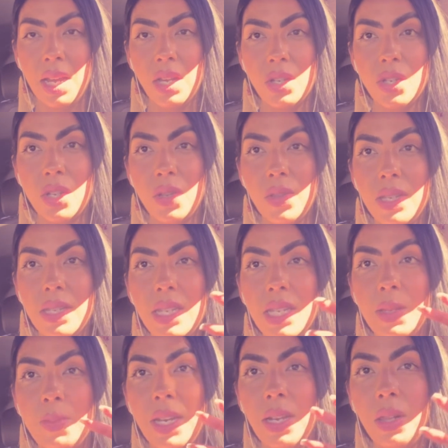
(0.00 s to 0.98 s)
So this
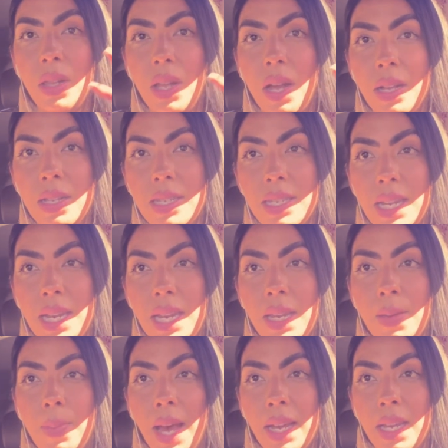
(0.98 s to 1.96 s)
has been a
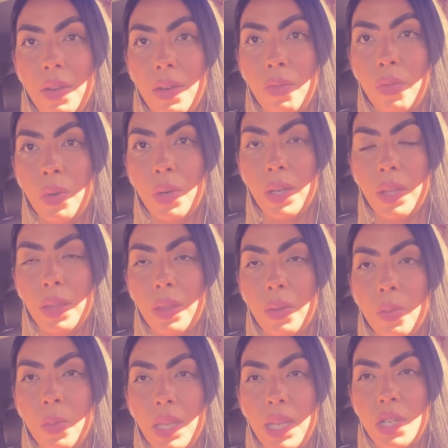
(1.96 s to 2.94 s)
long-standing back and forth
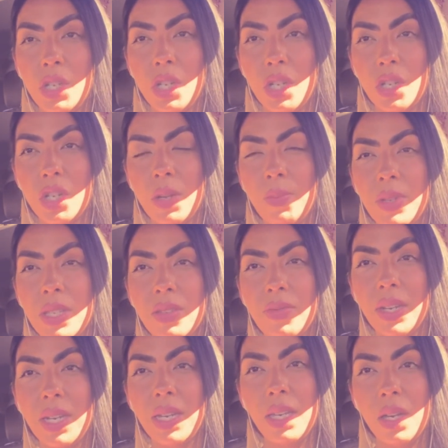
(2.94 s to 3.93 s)
relationship. It's
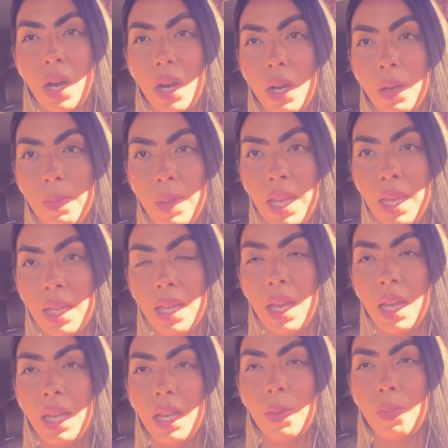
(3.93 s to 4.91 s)
very karmic,
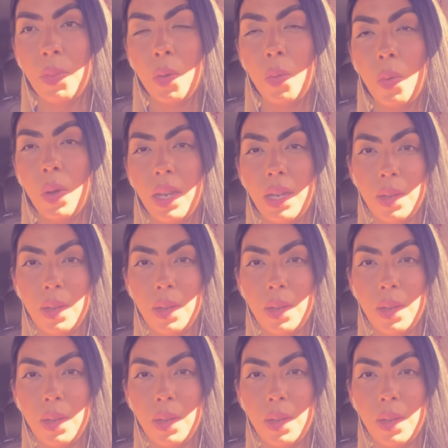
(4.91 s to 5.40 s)
number one.